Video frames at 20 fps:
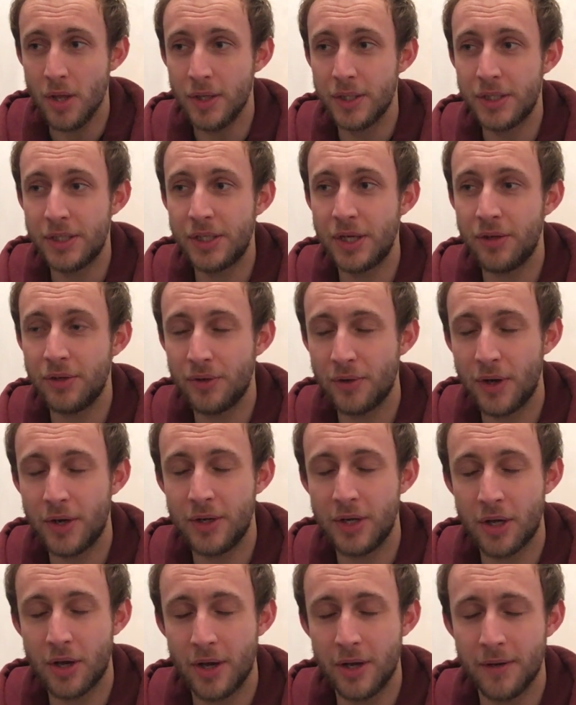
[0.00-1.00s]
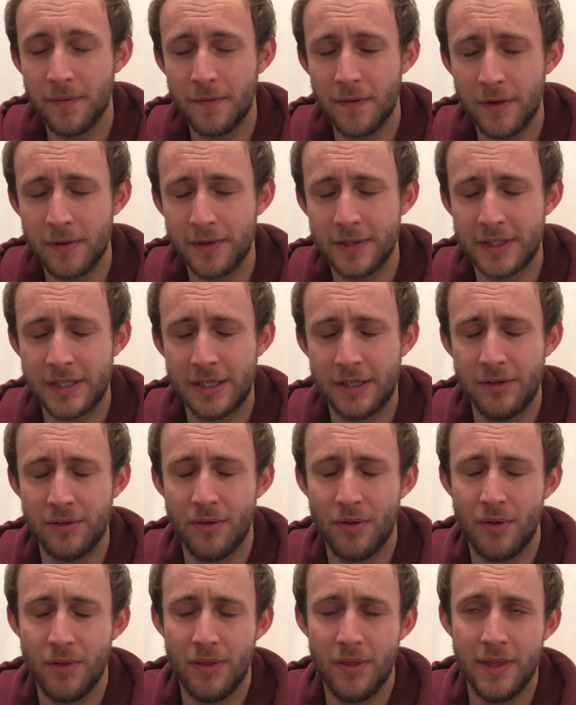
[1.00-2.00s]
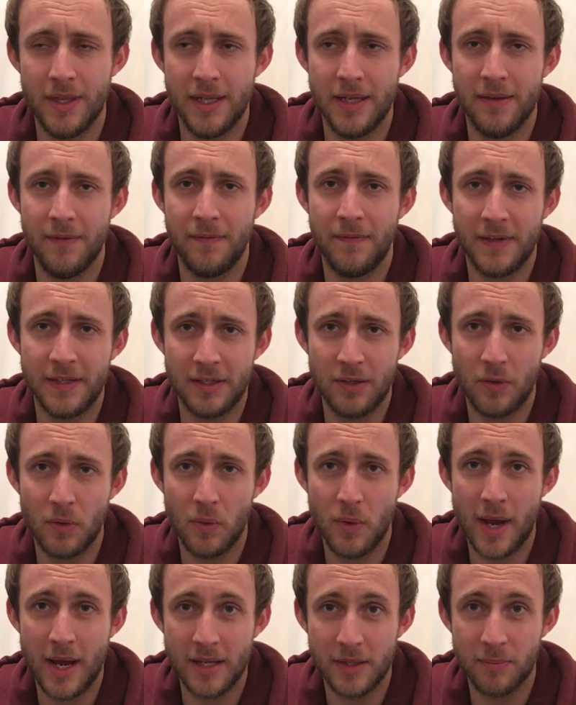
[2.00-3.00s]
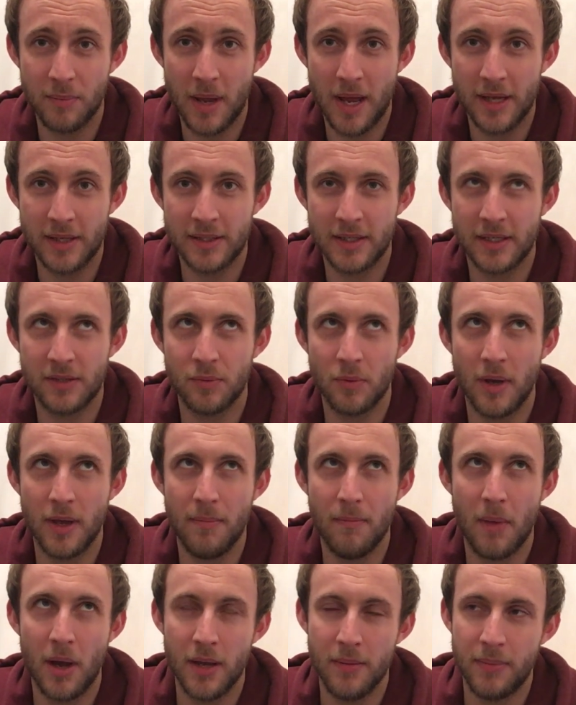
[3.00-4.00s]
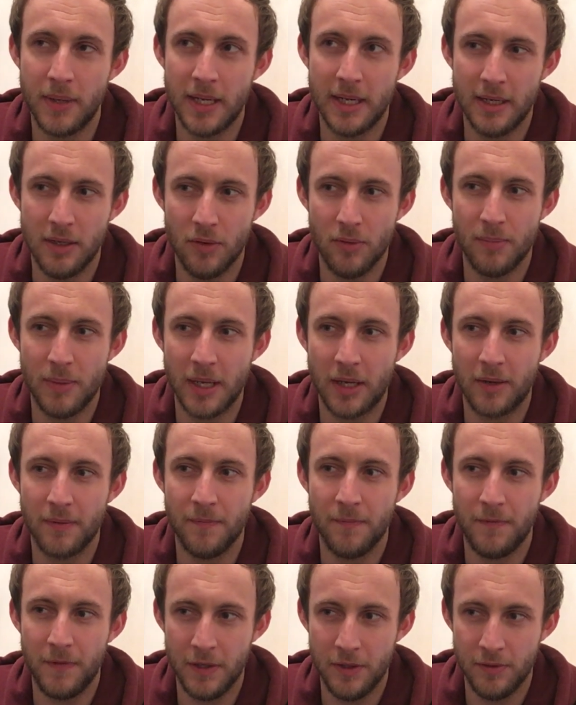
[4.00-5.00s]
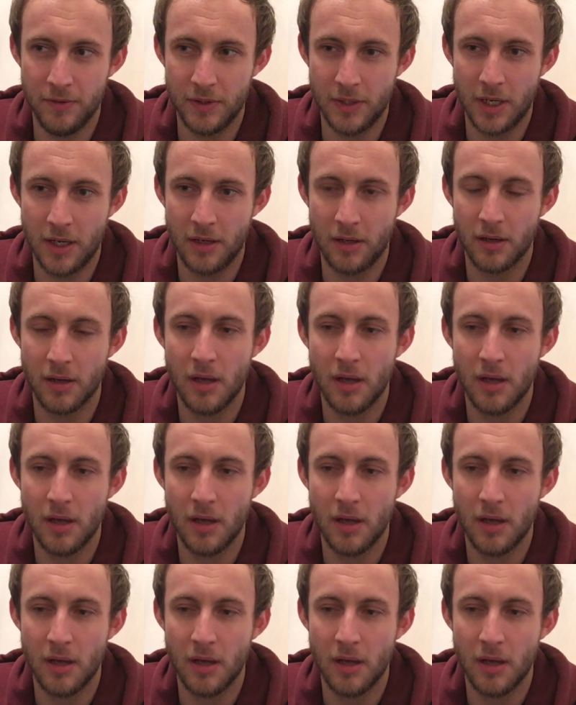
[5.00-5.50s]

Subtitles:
So you're only kind of focusing on the physical aspects. That's why it might be a little bit confusing.